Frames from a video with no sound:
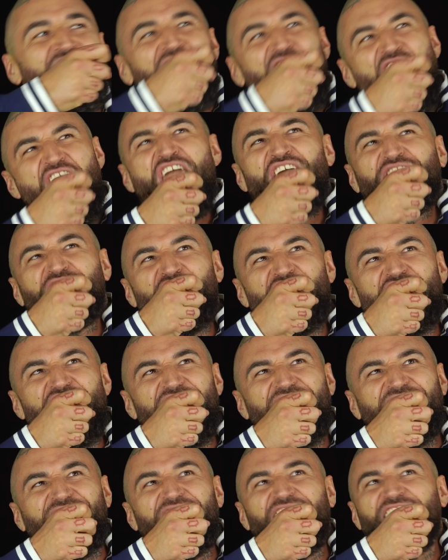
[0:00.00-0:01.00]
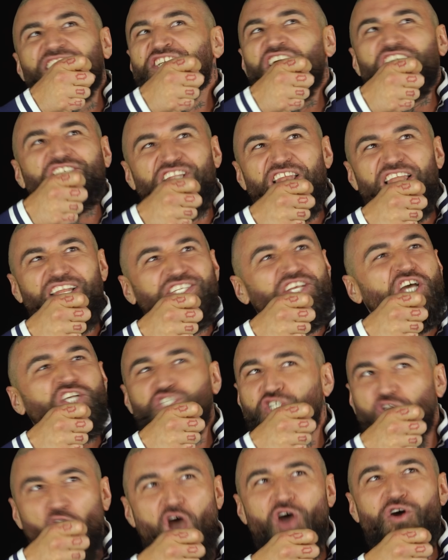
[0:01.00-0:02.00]
Anthony,
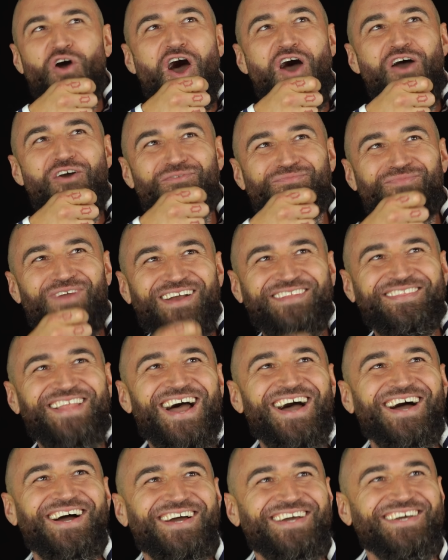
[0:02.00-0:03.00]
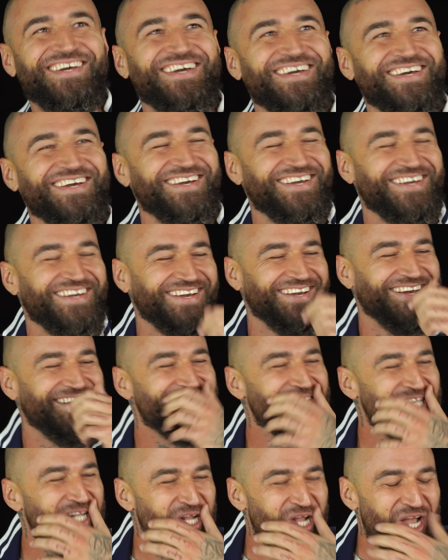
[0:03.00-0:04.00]
just go home, like
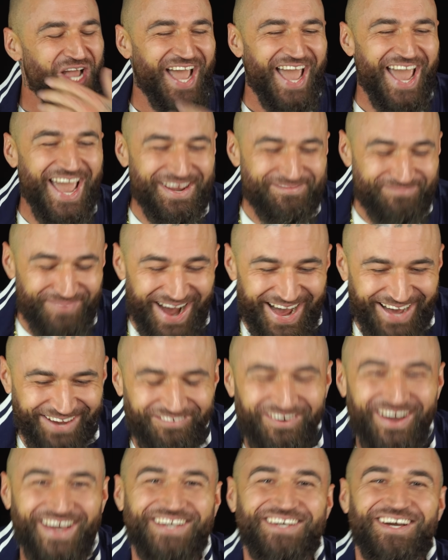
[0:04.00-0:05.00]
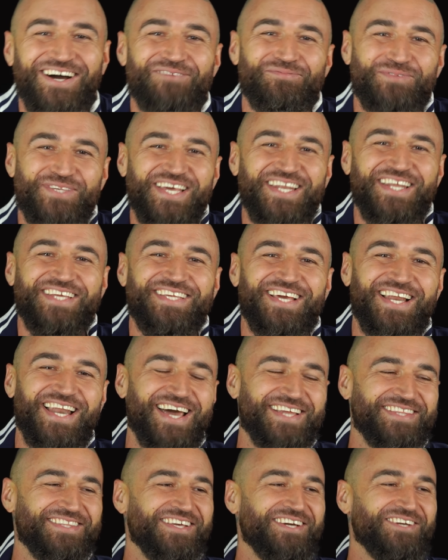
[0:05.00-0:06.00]
that. And bro, like, I'm telling you,
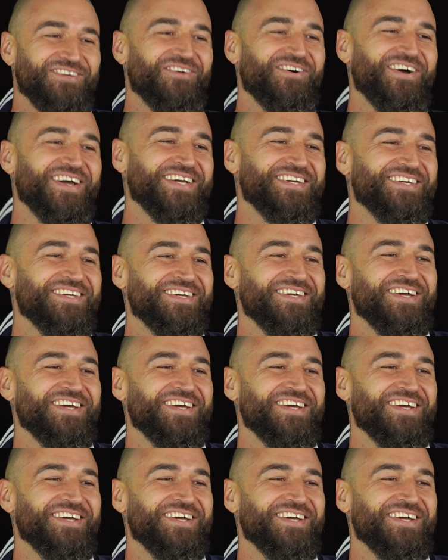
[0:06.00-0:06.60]
lad, like,